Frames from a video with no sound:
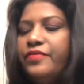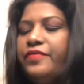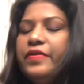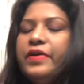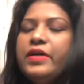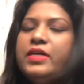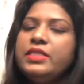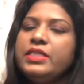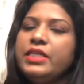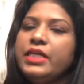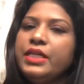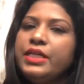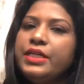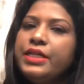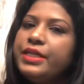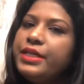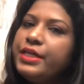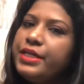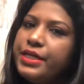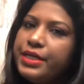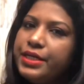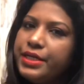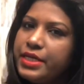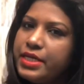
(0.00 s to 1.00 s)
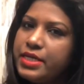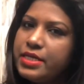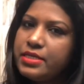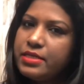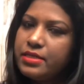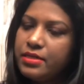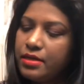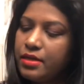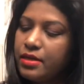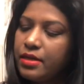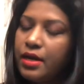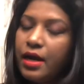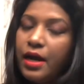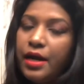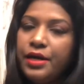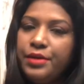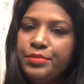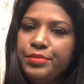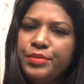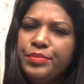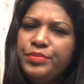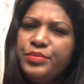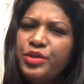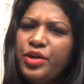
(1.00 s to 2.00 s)
ingredient is cardamom. You
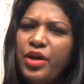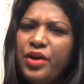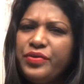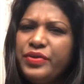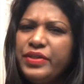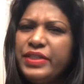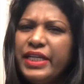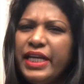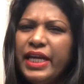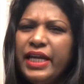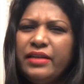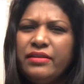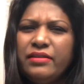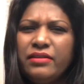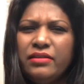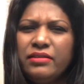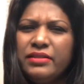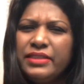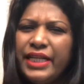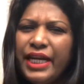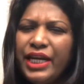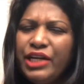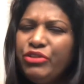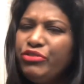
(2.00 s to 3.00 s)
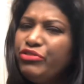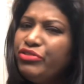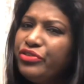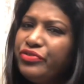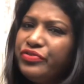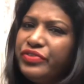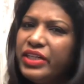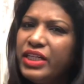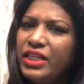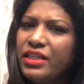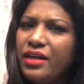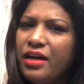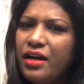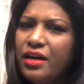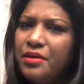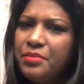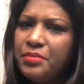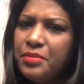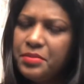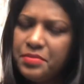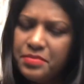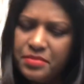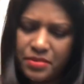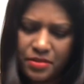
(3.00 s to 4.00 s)
have to take 10 to 15 cardamoms.
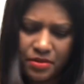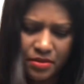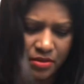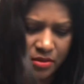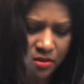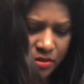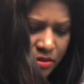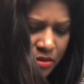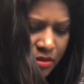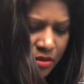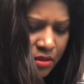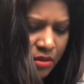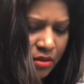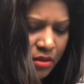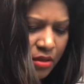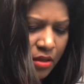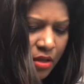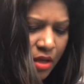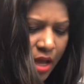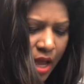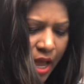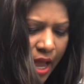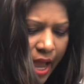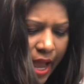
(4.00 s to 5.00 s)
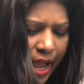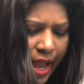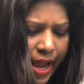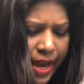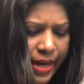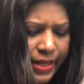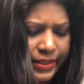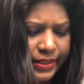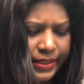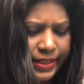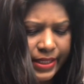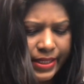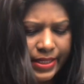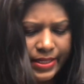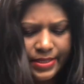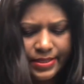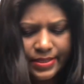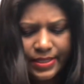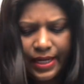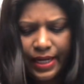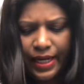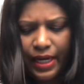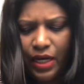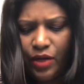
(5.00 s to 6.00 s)
And the second
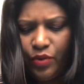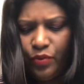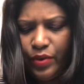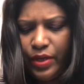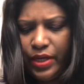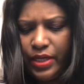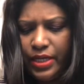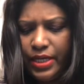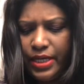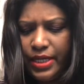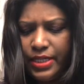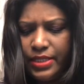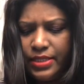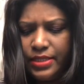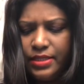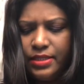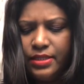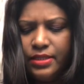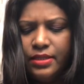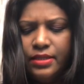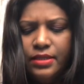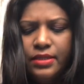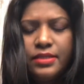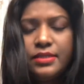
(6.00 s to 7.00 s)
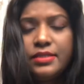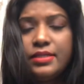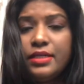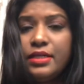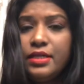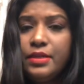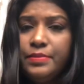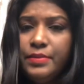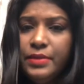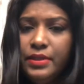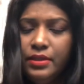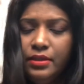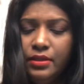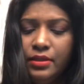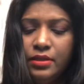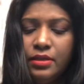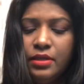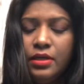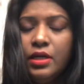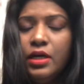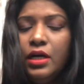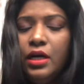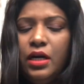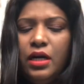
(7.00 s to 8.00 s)
one is the cinnamon.
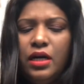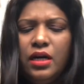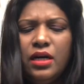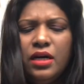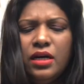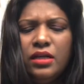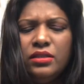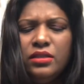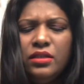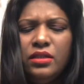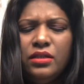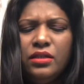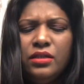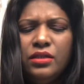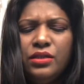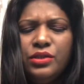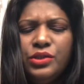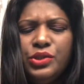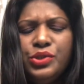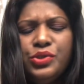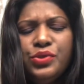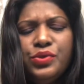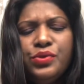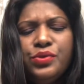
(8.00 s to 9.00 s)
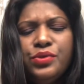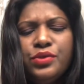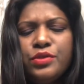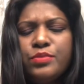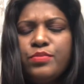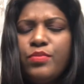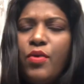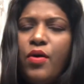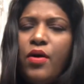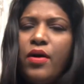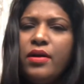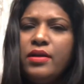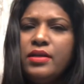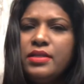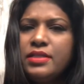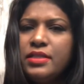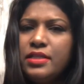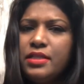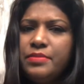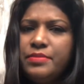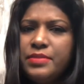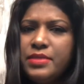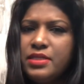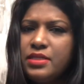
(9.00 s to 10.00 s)
The 2 small cinnamon
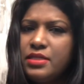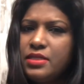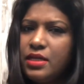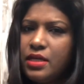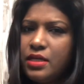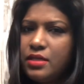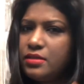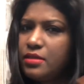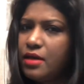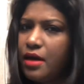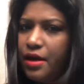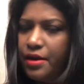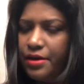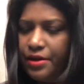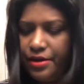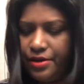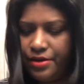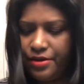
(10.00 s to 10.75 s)
sticks are enough.